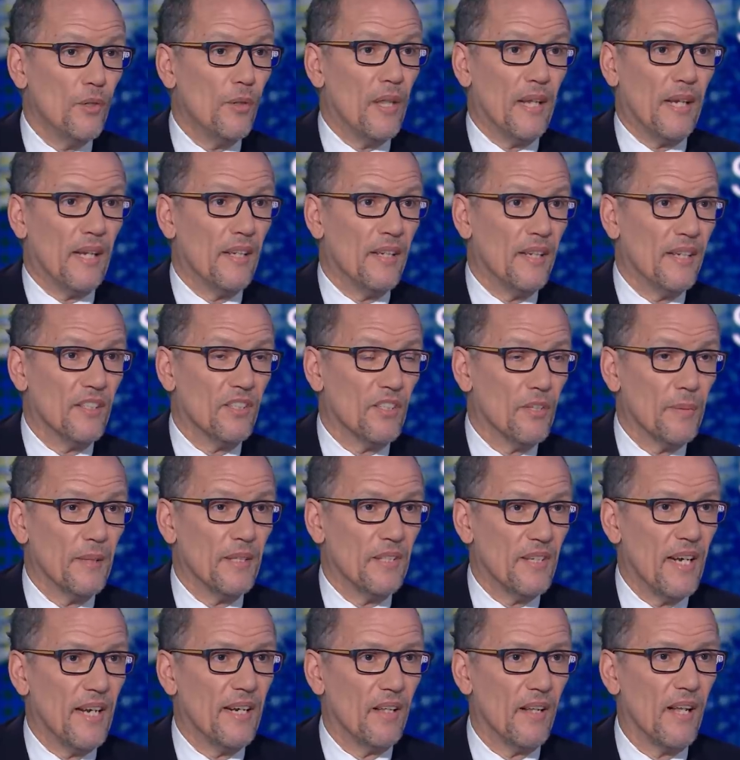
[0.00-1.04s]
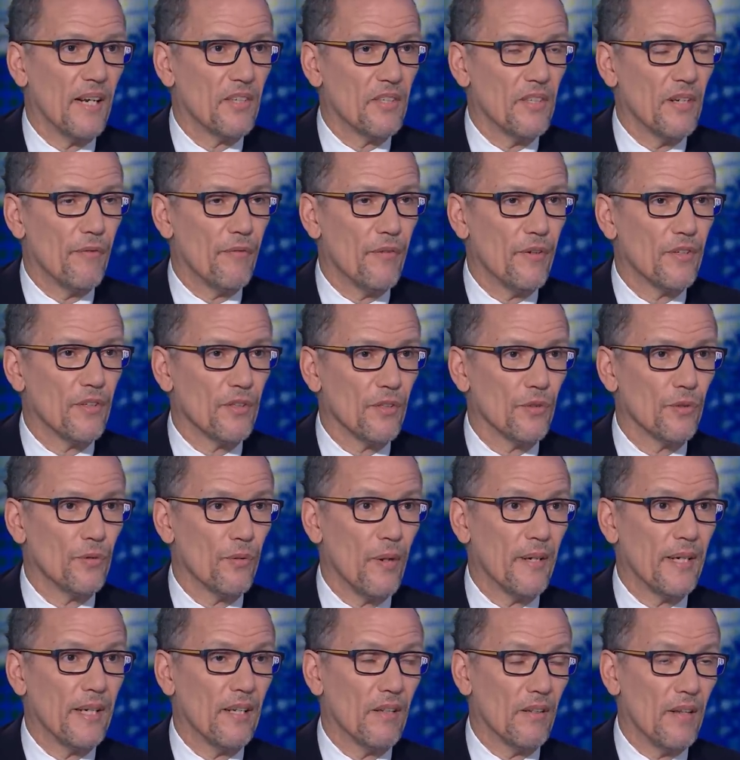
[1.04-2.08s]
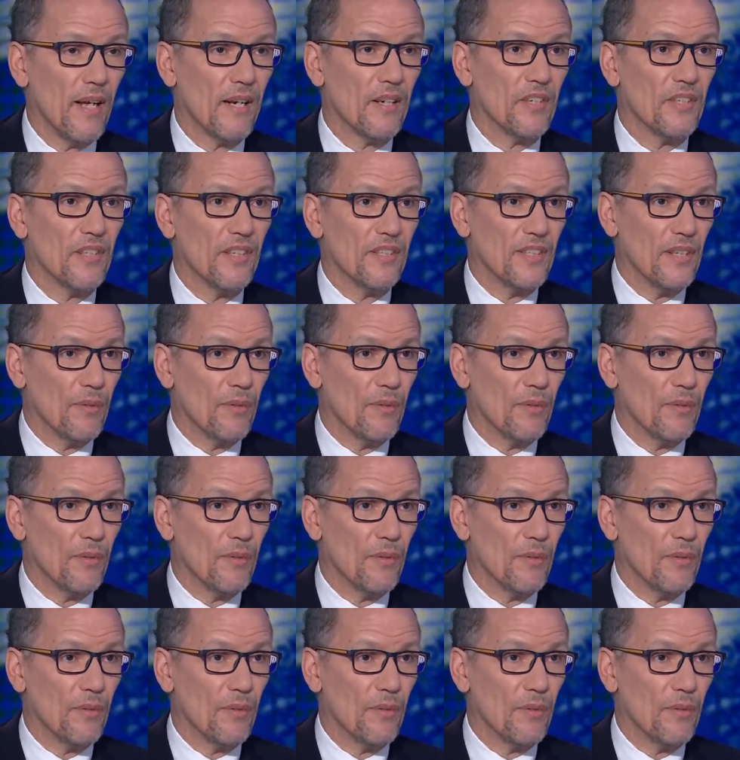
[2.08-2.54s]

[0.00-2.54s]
think it needs to be state election officials running elections.